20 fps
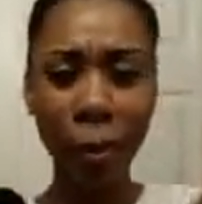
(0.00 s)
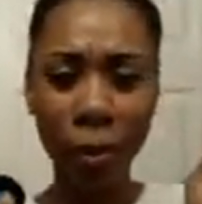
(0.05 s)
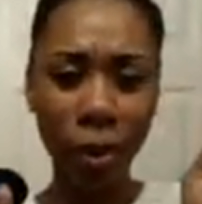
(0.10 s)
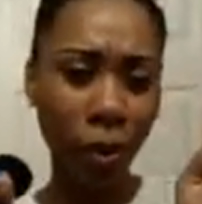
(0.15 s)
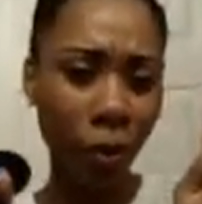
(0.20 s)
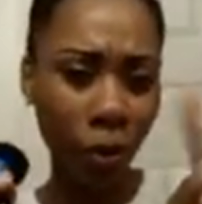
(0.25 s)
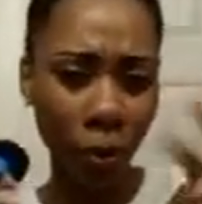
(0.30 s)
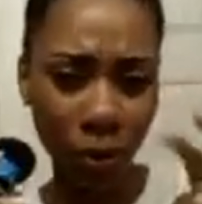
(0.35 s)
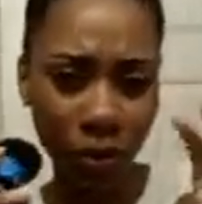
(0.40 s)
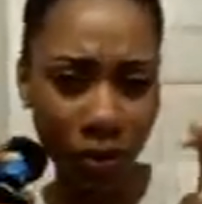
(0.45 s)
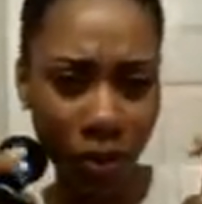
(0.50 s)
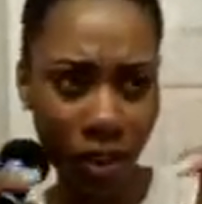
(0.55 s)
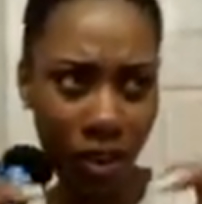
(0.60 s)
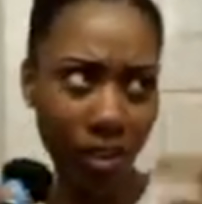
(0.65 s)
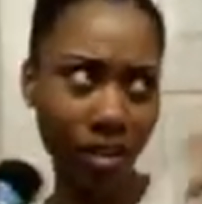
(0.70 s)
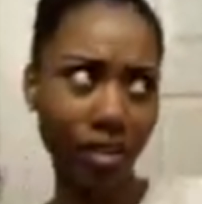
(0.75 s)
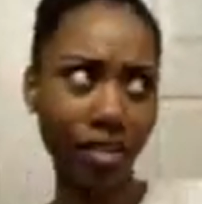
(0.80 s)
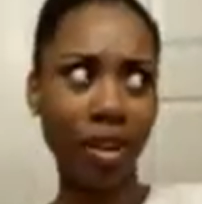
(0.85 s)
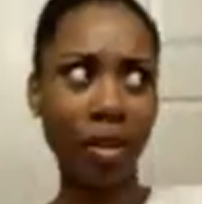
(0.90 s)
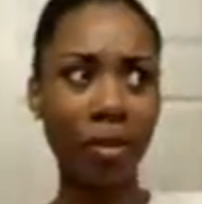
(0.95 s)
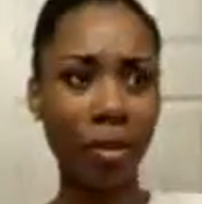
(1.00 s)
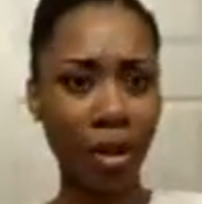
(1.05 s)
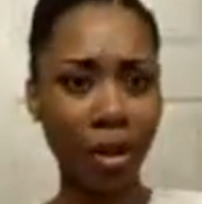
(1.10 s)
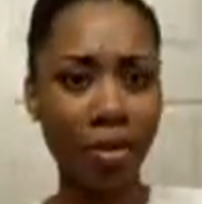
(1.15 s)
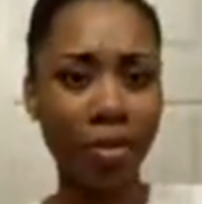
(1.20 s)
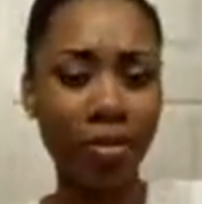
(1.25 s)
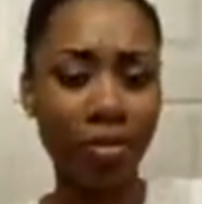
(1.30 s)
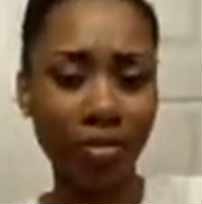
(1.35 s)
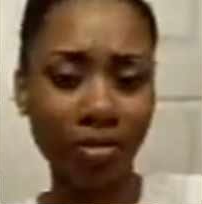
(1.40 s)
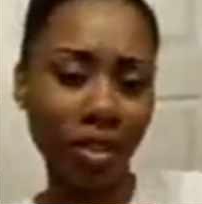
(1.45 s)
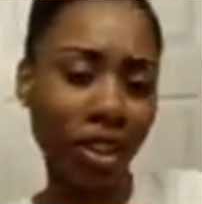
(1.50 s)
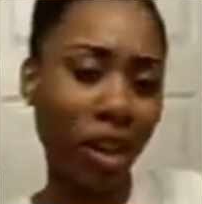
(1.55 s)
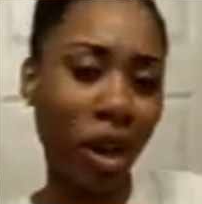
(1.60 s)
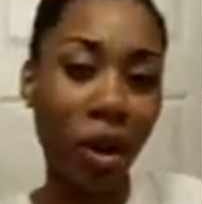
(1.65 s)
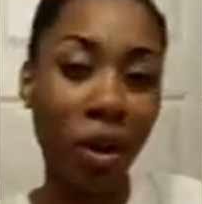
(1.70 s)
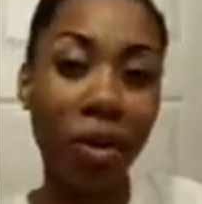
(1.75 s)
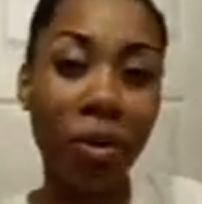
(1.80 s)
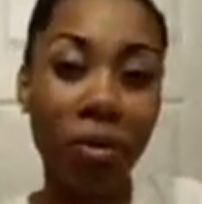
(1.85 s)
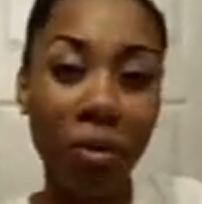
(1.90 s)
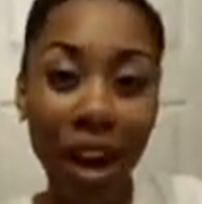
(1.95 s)
Peruvian. I mean, you
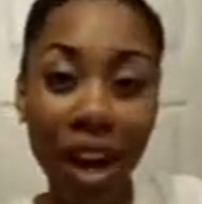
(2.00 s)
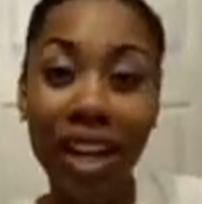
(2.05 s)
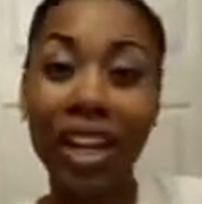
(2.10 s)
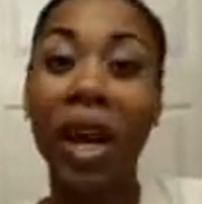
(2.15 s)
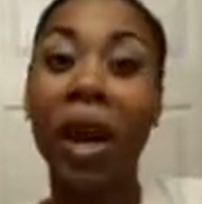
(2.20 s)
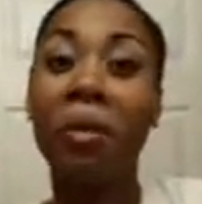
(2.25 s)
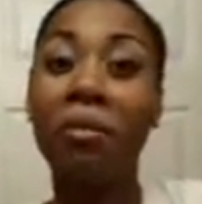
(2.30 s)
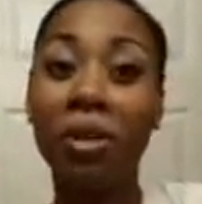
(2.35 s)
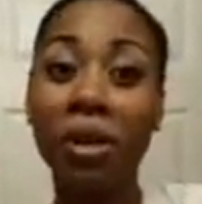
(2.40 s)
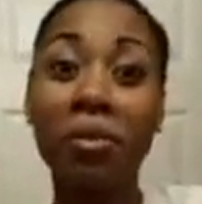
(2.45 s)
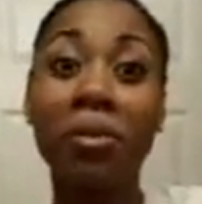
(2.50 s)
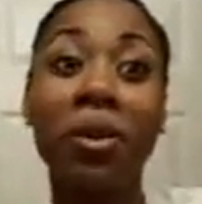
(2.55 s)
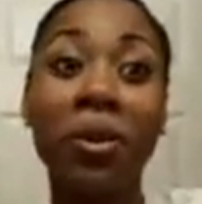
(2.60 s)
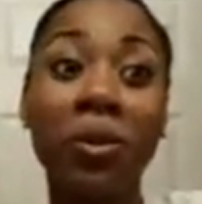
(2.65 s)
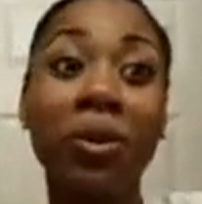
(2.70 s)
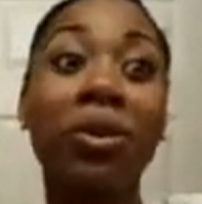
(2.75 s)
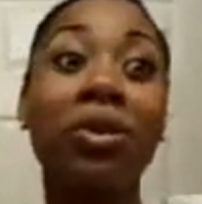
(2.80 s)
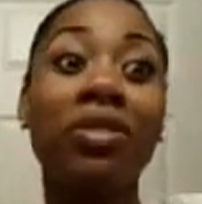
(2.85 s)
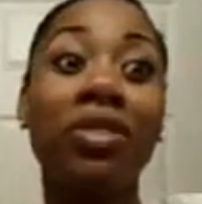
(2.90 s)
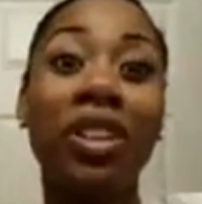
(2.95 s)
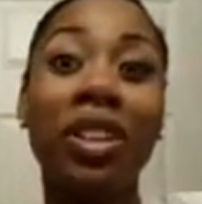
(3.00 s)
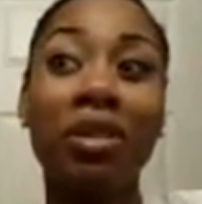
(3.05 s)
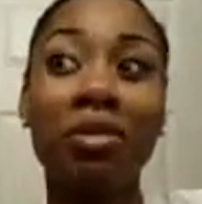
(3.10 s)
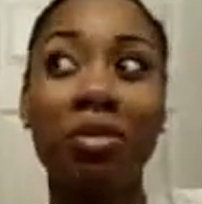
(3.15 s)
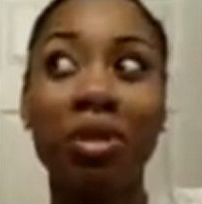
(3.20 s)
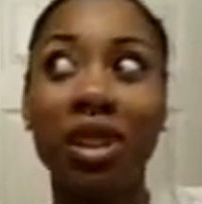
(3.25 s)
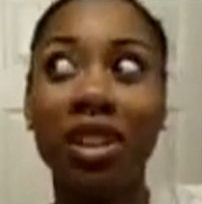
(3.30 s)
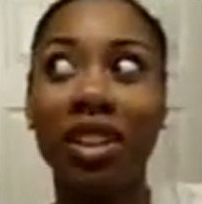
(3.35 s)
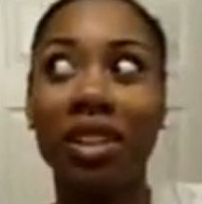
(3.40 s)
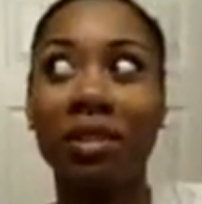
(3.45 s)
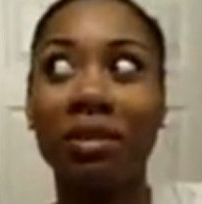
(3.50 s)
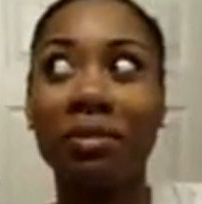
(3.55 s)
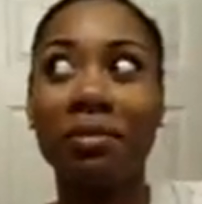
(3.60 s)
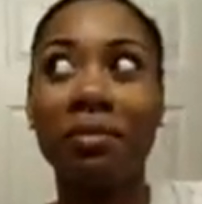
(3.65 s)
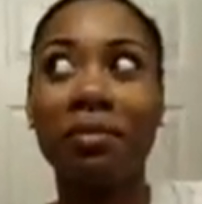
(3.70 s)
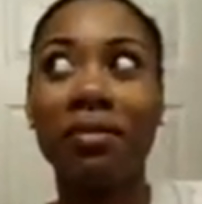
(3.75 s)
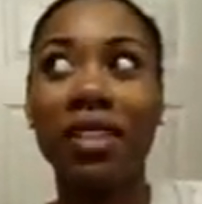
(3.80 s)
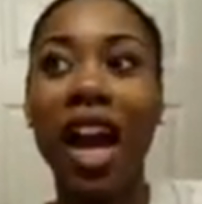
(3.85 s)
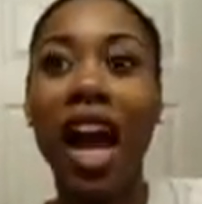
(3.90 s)
know, might not be Peruvian, but